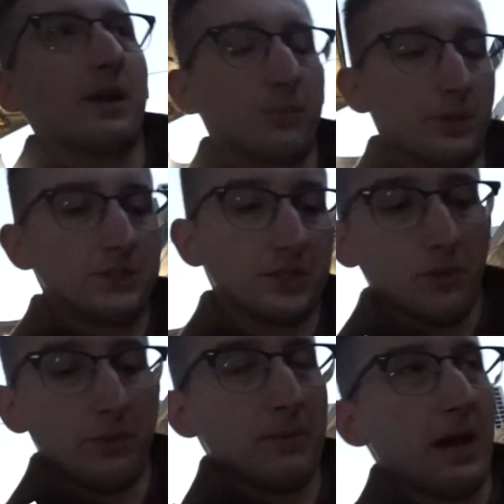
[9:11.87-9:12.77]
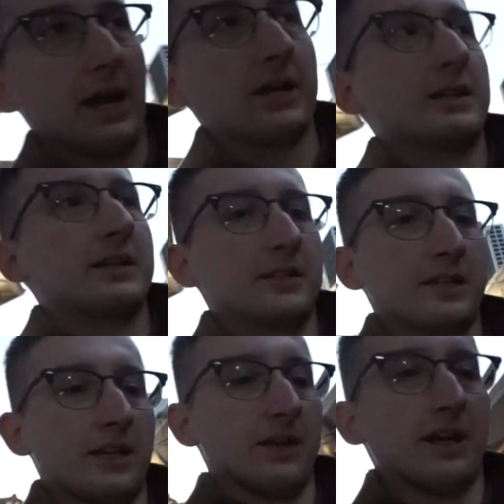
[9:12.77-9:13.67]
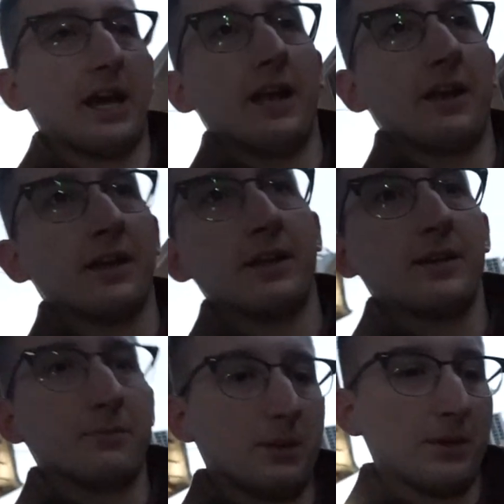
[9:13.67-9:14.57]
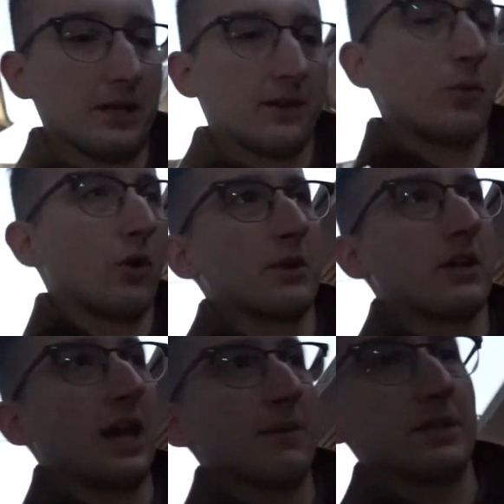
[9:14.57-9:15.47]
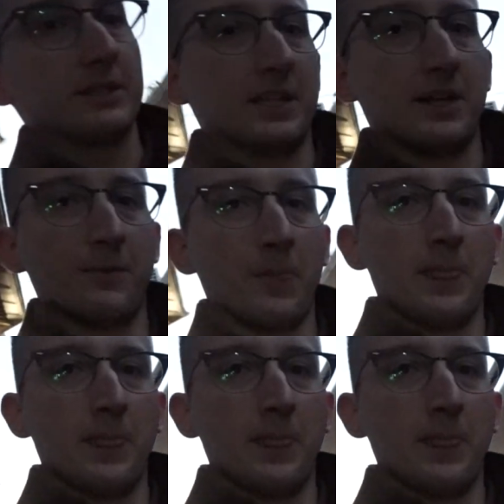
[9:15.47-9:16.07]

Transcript: I'm pretty sure we'll be back here again, maybe in warmer climates though.